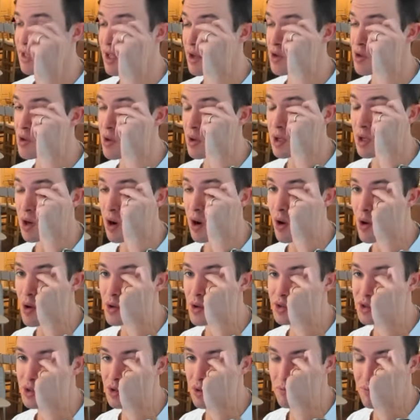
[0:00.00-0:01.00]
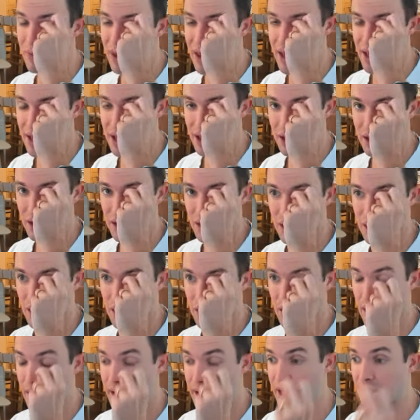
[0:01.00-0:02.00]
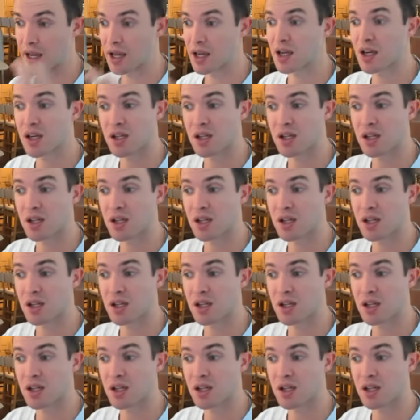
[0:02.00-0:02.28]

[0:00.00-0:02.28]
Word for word: Now, you could also make like